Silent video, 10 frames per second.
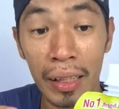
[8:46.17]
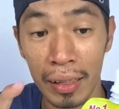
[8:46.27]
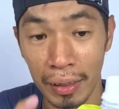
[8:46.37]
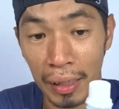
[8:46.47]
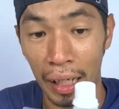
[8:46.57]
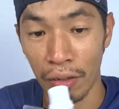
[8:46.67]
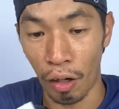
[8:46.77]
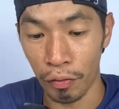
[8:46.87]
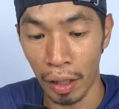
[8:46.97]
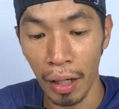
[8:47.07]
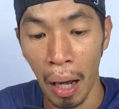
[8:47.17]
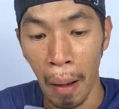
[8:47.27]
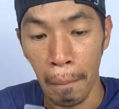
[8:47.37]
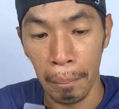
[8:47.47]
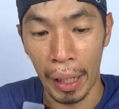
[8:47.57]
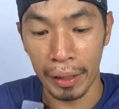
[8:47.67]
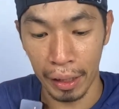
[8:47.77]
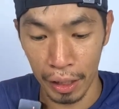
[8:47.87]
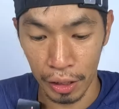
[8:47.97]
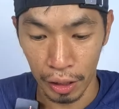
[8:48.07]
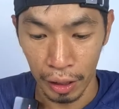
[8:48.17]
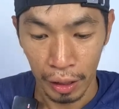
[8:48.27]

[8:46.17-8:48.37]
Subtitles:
size of the package.